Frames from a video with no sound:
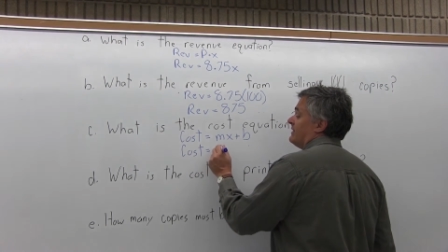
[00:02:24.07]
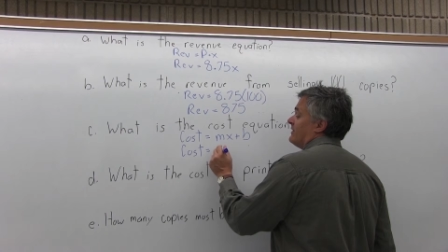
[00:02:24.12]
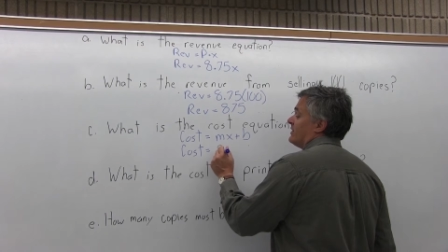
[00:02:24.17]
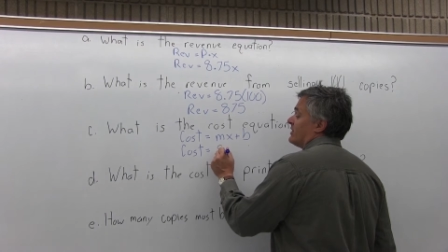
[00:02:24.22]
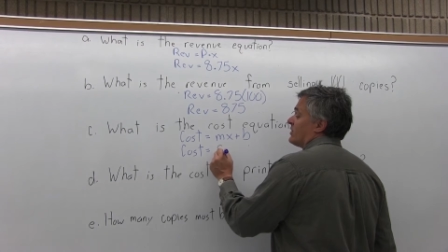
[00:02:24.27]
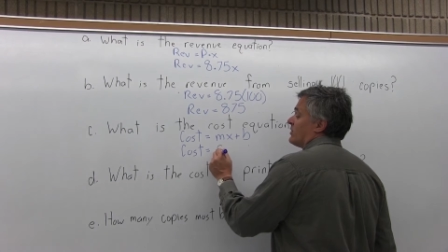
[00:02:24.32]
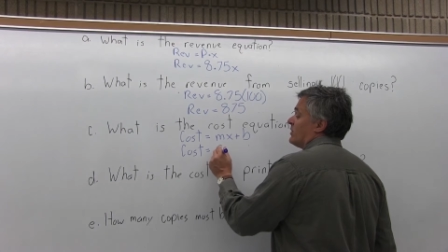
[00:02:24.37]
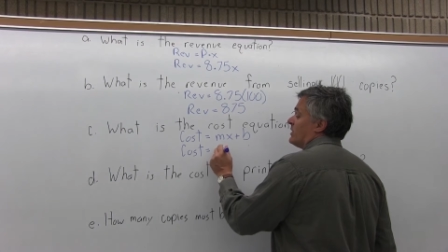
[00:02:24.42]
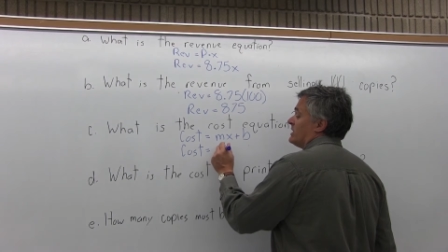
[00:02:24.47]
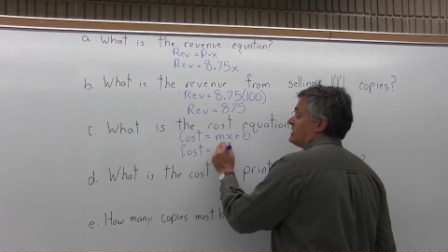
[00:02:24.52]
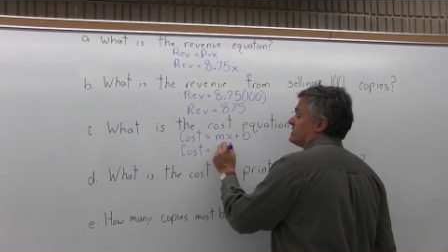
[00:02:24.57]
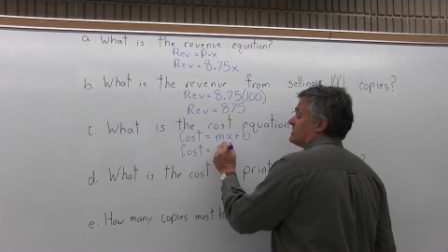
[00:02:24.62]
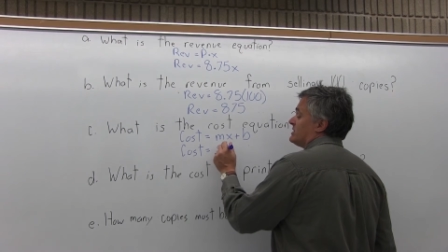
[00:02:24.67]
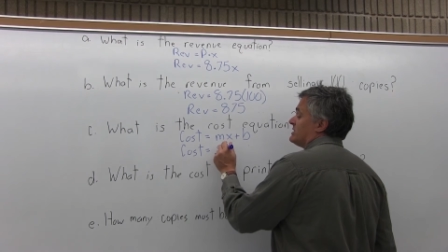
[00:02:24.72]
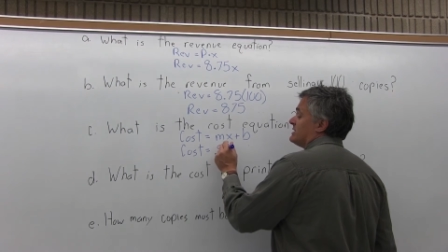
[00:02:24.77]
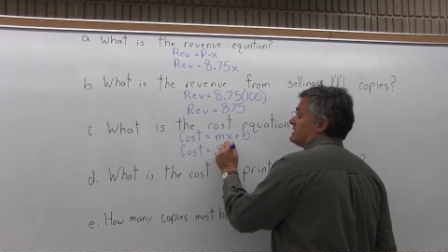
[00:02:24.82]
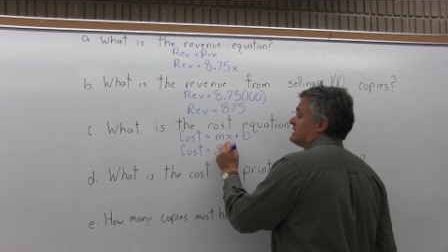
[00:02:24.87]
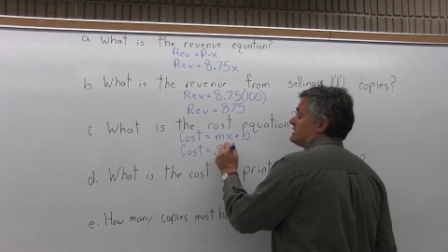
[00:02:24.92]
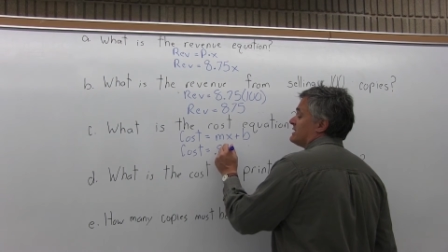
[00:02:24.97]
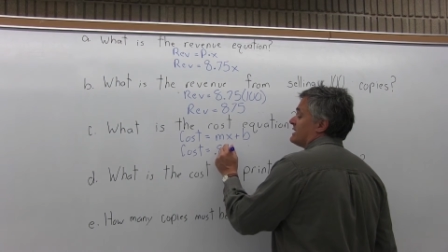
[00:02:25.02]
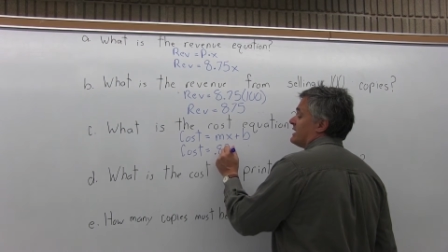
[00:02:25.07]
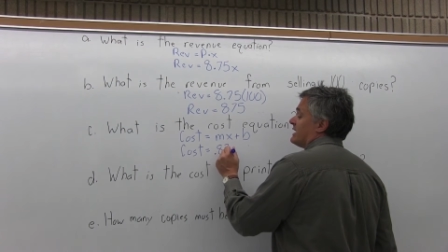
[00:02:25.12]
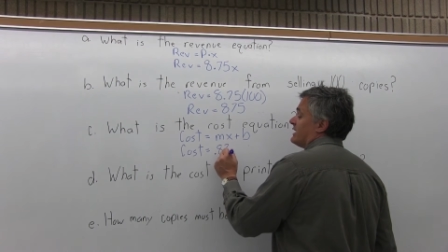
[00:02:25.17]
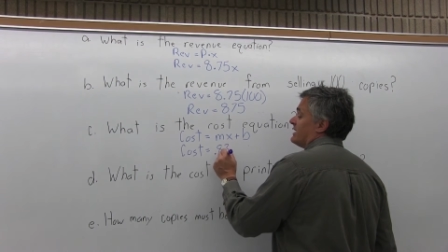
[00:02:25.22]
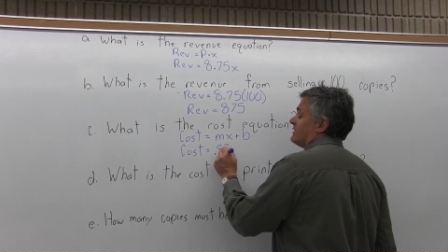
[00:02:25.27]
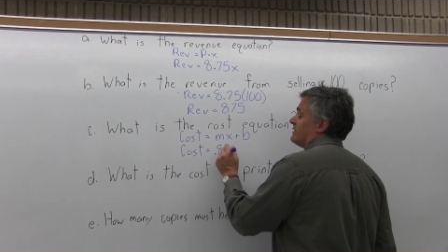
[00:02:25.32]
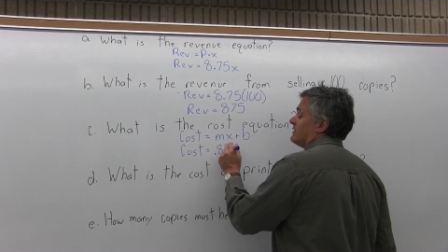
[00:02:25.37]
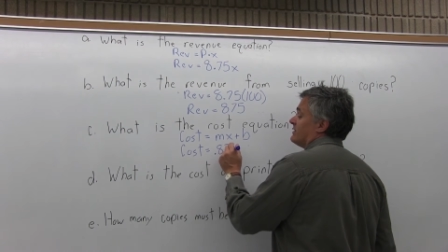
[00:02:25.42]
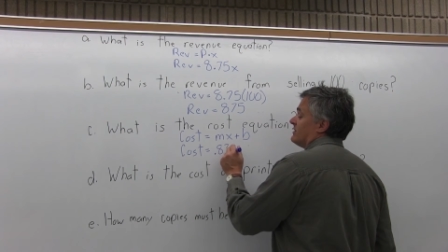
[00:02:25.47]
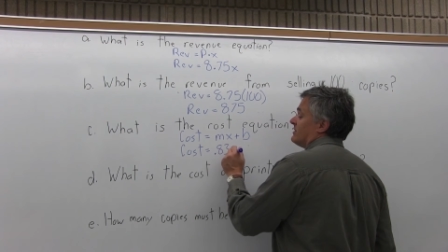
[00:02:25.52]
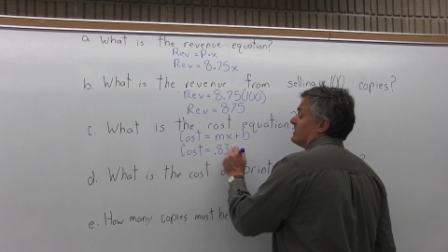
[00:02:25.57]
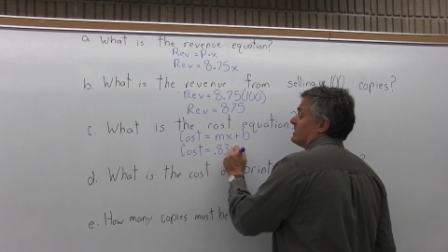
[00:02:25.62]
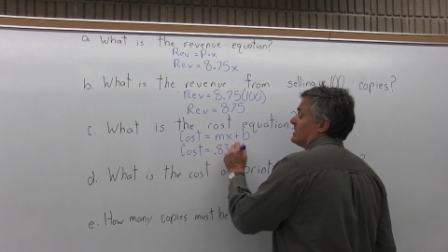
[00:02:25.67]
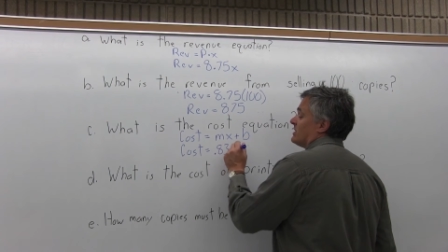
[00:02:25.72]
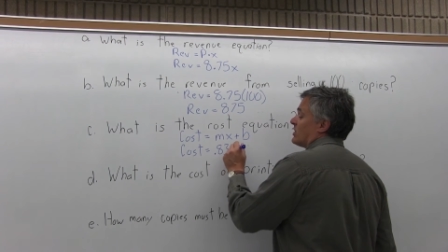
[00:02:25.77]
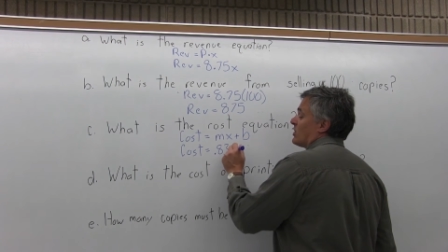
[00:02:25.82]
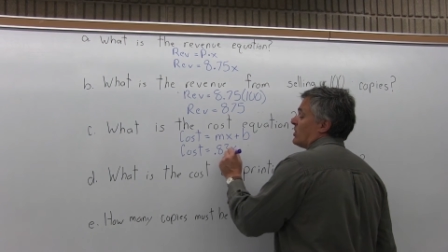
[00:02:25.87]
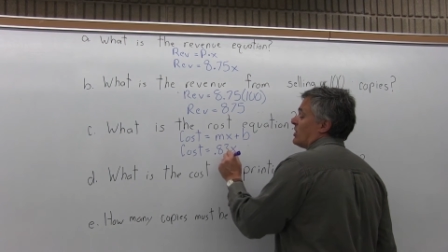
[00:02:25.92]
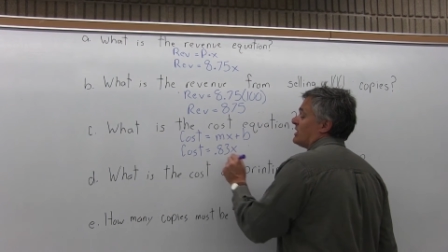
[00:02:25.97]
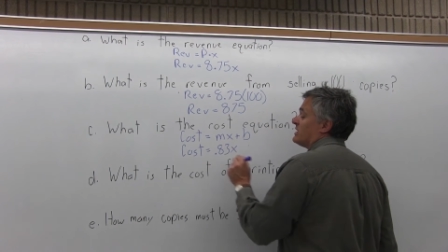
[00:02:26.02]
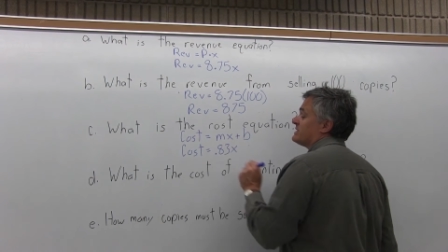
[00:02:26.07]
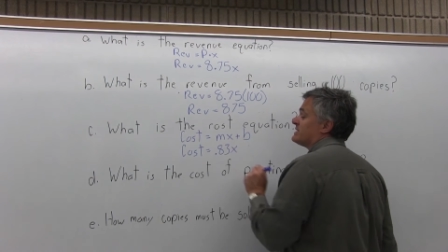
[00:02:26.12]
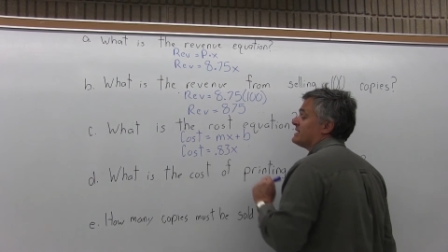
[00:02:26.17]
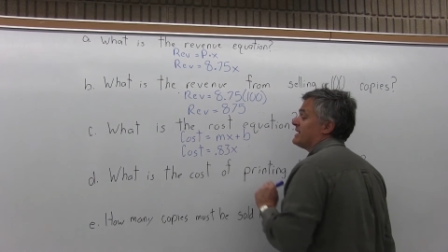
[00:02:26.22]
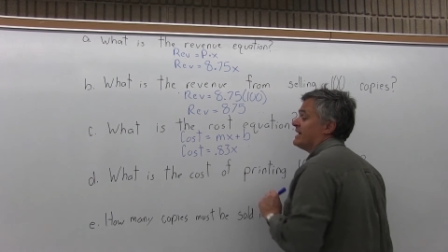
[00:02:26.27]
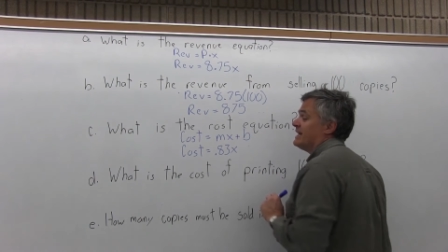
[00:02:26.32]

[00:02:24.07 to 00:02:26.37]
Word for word: the question said that it cost